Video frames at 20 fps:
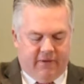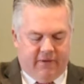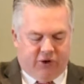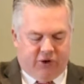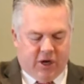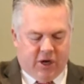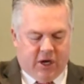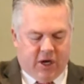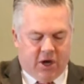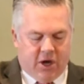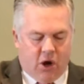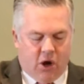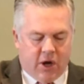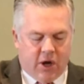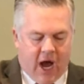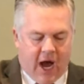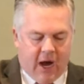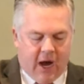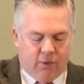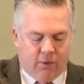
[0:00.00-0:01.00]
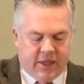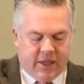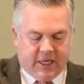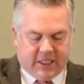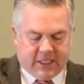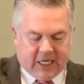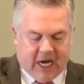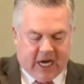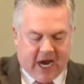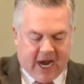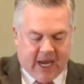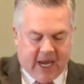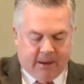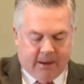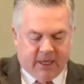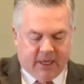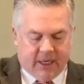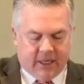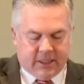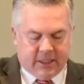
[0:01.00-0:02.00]
for you know not when the
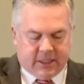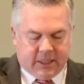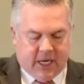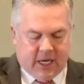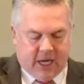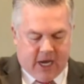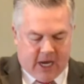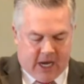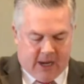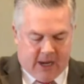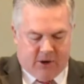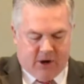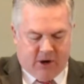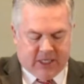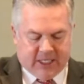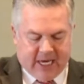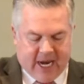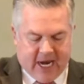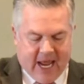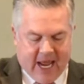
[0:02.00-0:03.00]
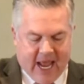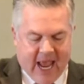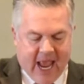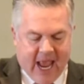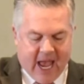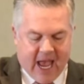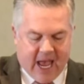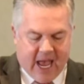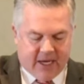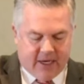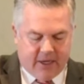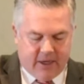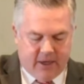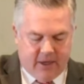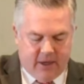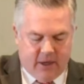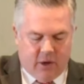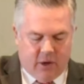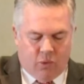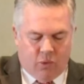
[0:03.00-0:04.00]
time is come or is at hand.
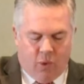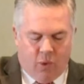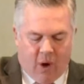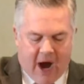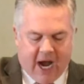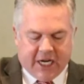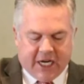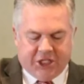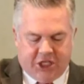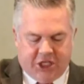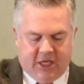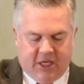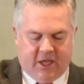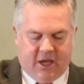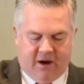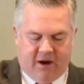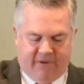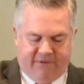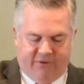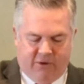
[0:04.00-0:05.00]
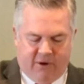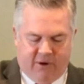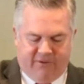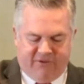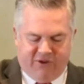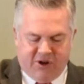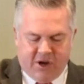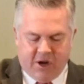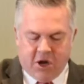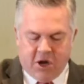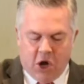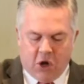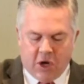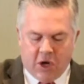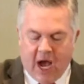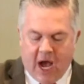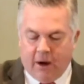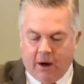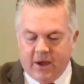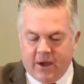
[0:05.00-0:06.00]
Watch ye therefore, for you know
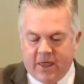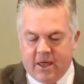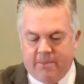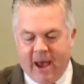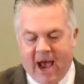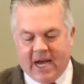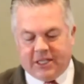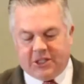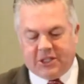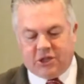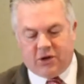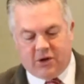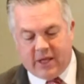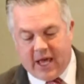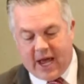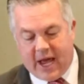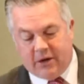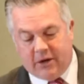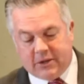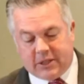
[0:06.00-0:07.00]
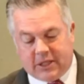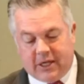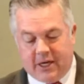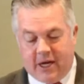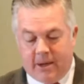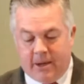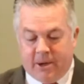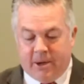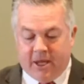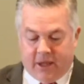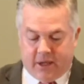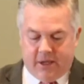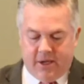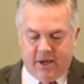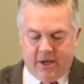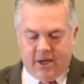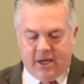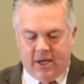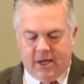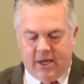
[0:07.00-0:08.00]
not when the master of the house cometh,
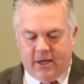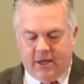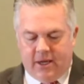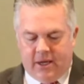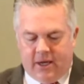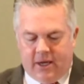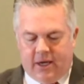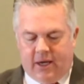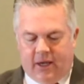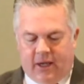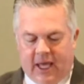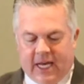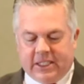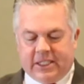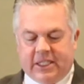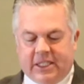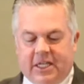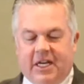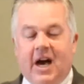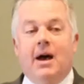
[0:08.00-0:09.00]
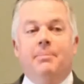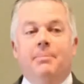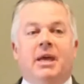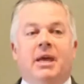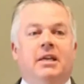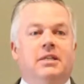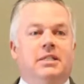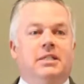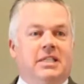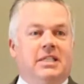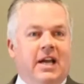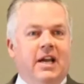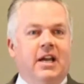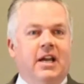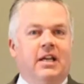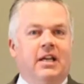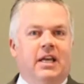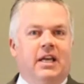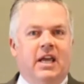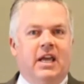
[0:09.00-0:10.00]
lest coming
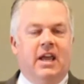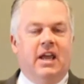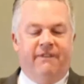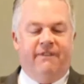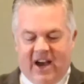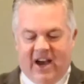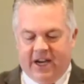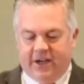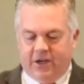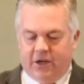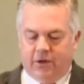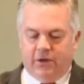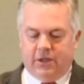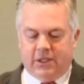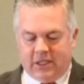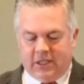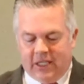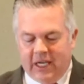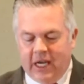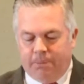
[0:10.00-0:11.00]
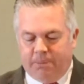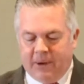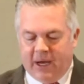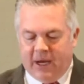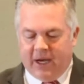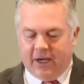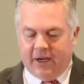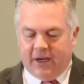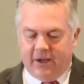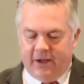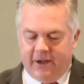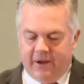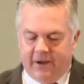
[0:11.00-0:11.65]
suddenly he find you sleeping.